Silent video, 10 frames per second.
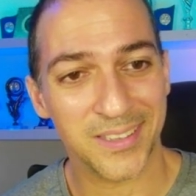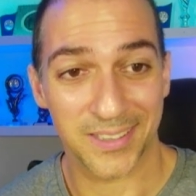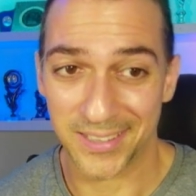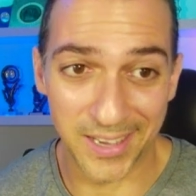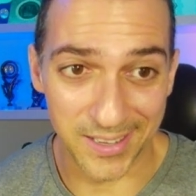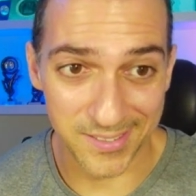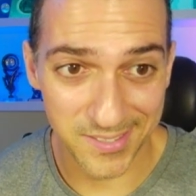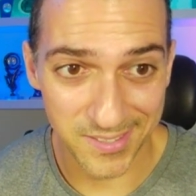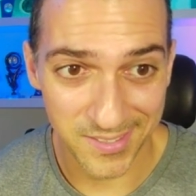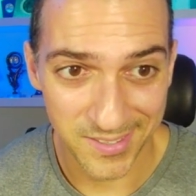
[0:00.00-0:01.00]

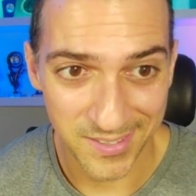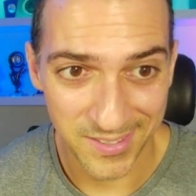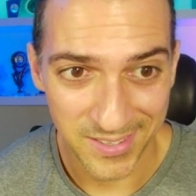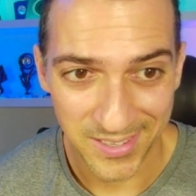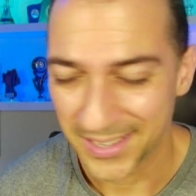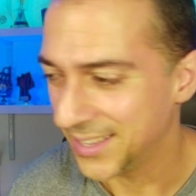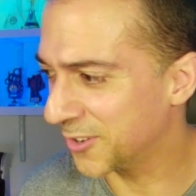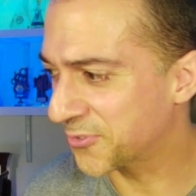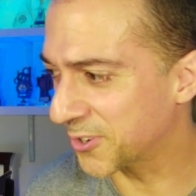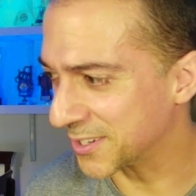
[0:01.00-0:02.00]
yes,
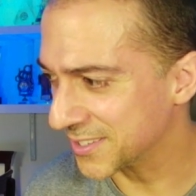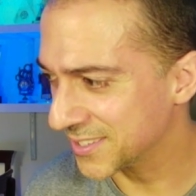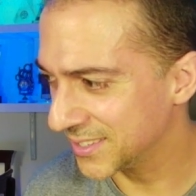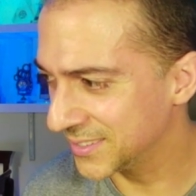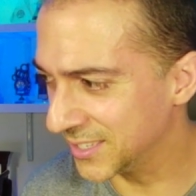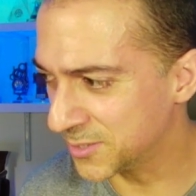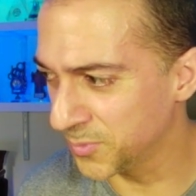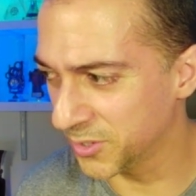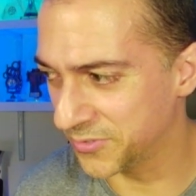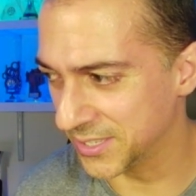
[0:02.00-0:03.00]
of course, this
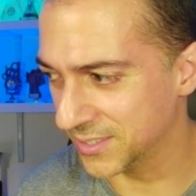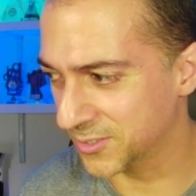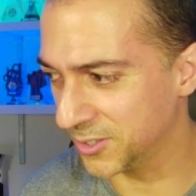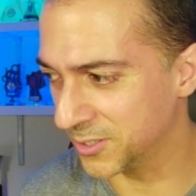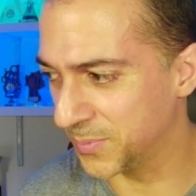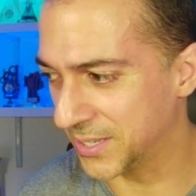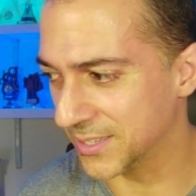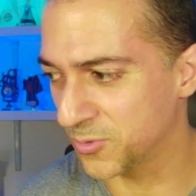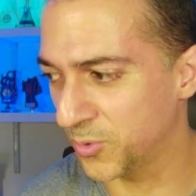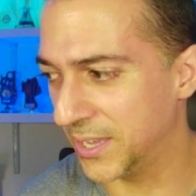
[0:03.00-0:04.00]
move isn't good
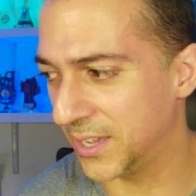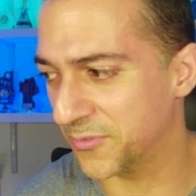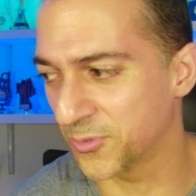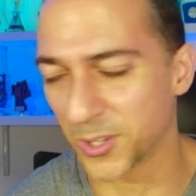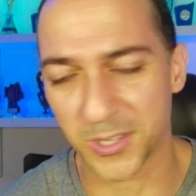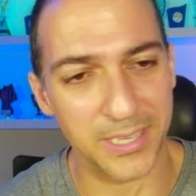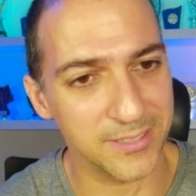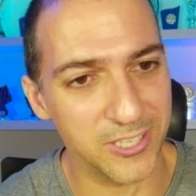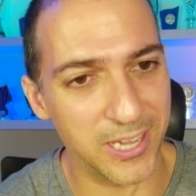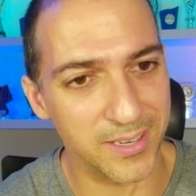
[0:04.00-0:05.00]
because we have rook and
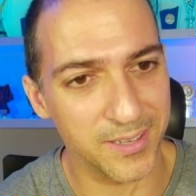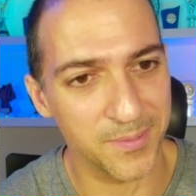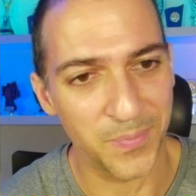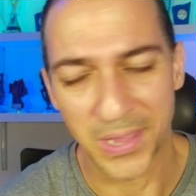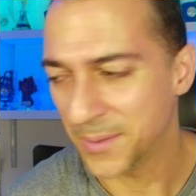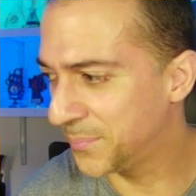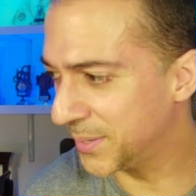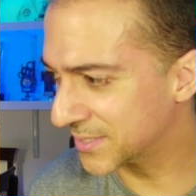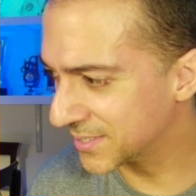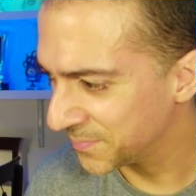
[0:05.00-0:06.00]
check,
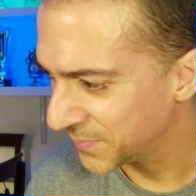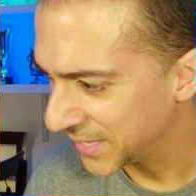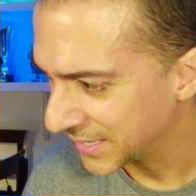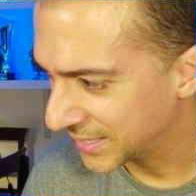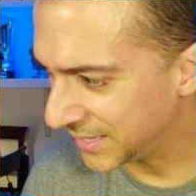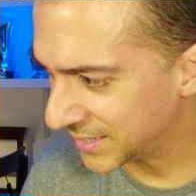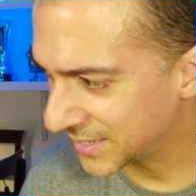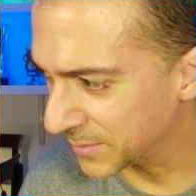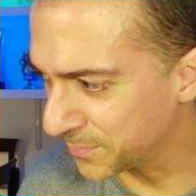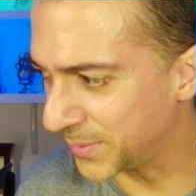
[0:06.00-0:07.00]
but king
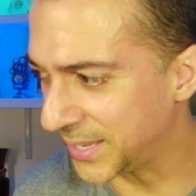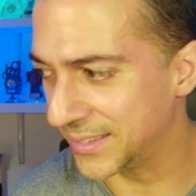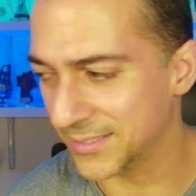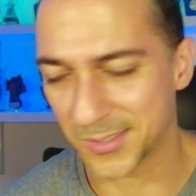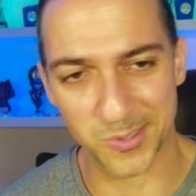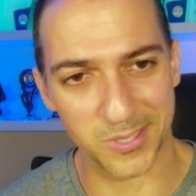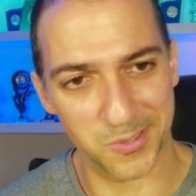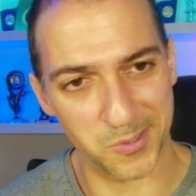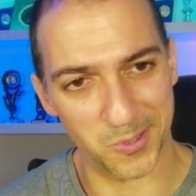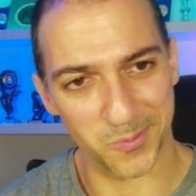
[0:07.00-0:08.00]
can play to
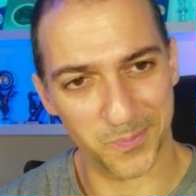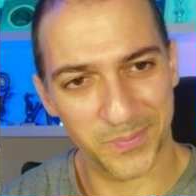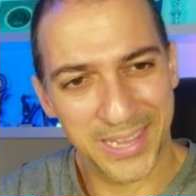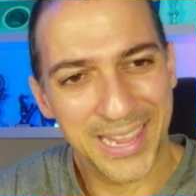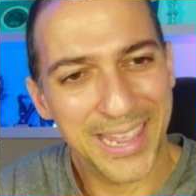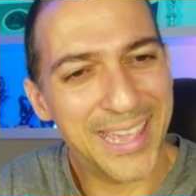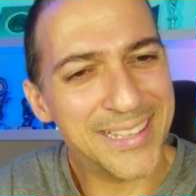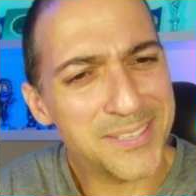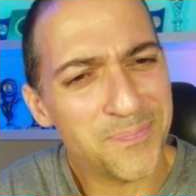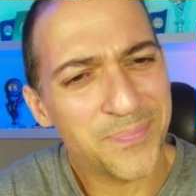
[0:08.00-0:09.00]
c2.
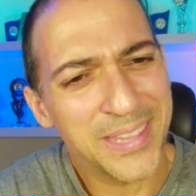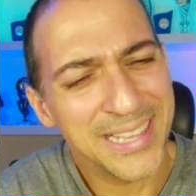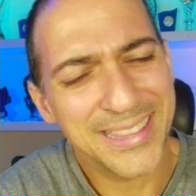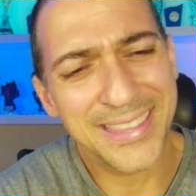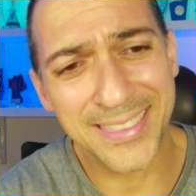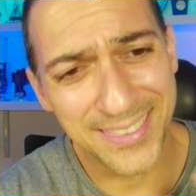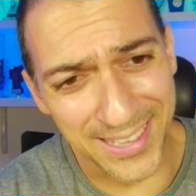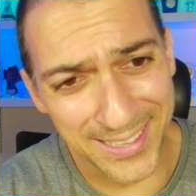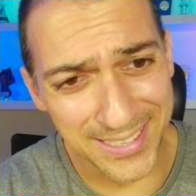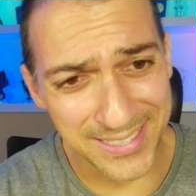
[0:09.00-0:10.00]
And the
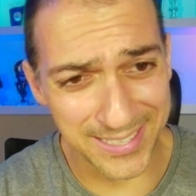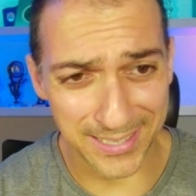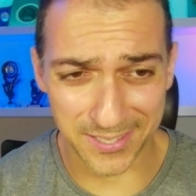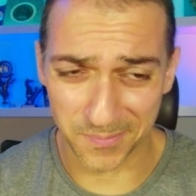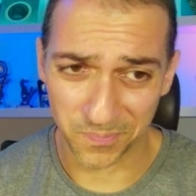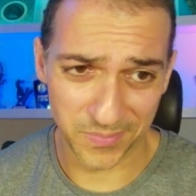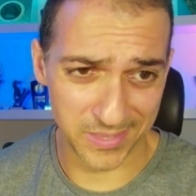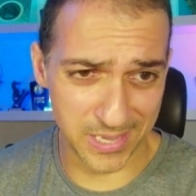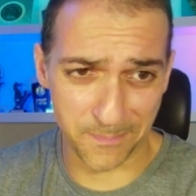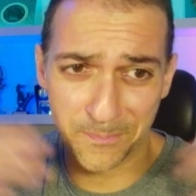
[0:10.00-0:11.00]
thing is that
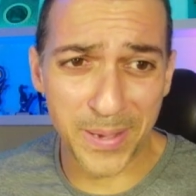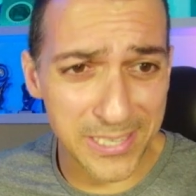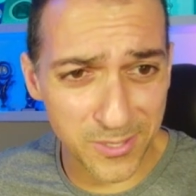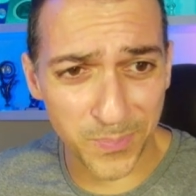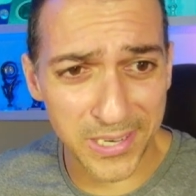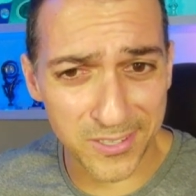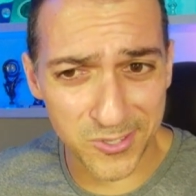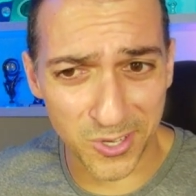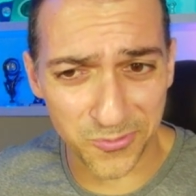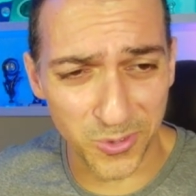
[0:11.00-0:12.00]
the best players
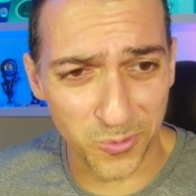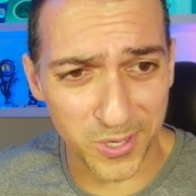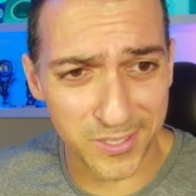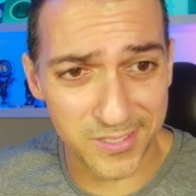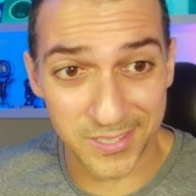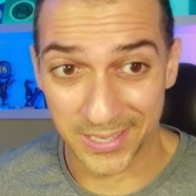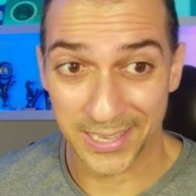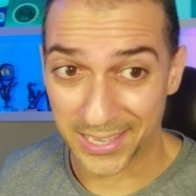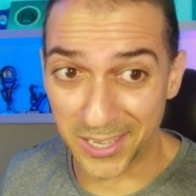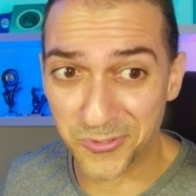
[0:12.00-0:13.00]
of the world,
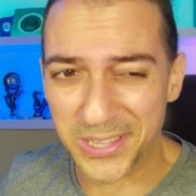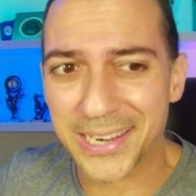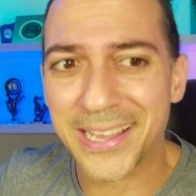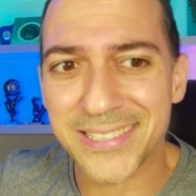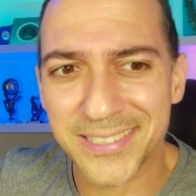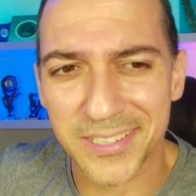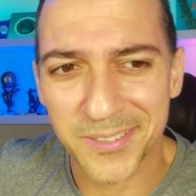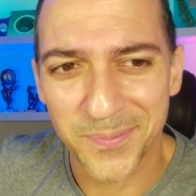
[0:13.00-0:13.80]
even Lasker,